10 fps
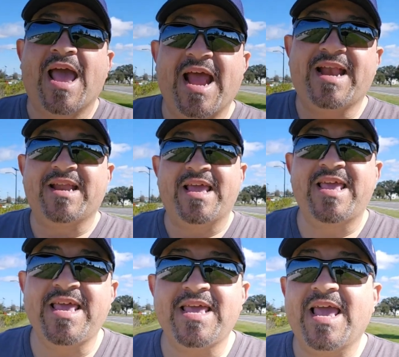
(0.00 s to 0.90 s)
and
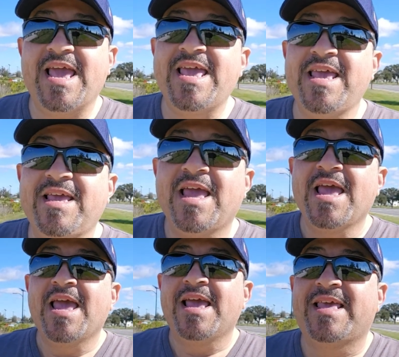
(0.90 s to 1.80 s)
he
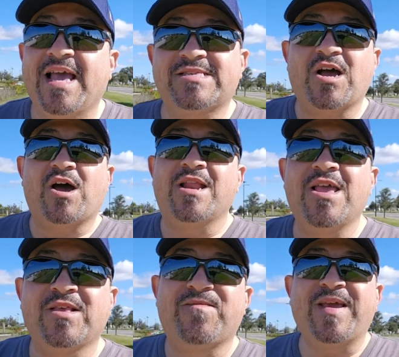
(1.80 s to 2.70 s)
gets on
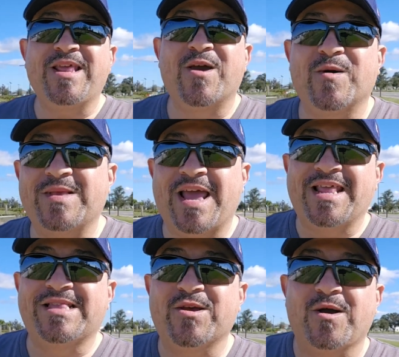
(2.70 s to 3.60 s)
his videos
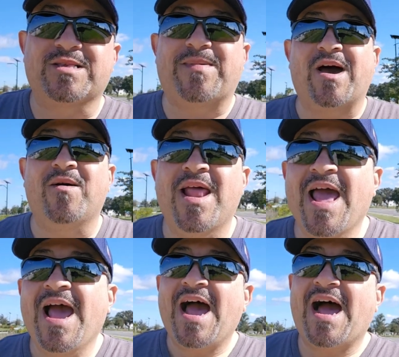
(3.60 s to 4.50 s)
and he talks about
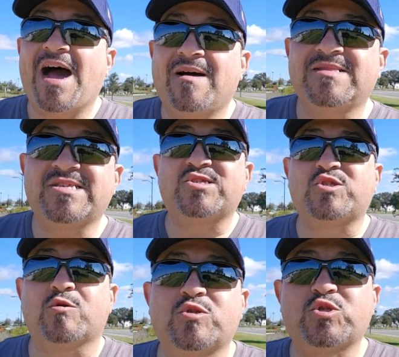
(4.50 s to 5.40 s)
how this
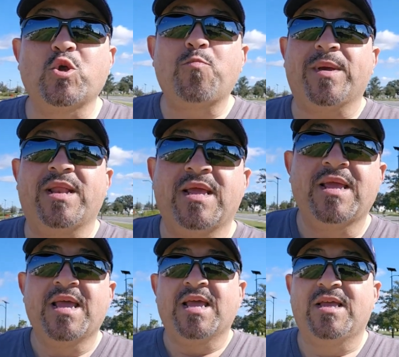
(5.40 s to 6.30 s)
is so stupid.
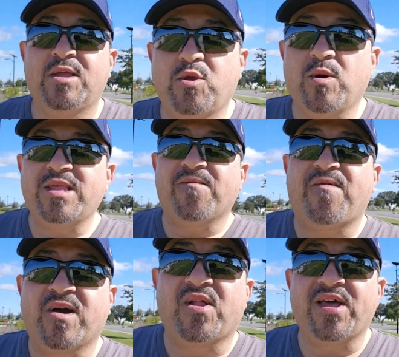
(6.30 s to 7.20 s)
You're doing
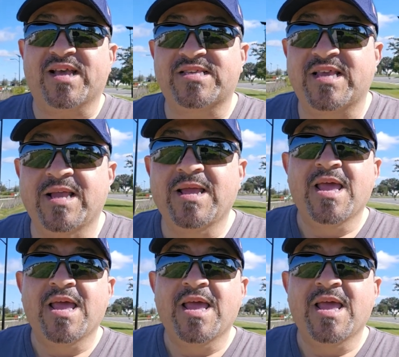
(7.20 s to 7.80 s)
it for clicks.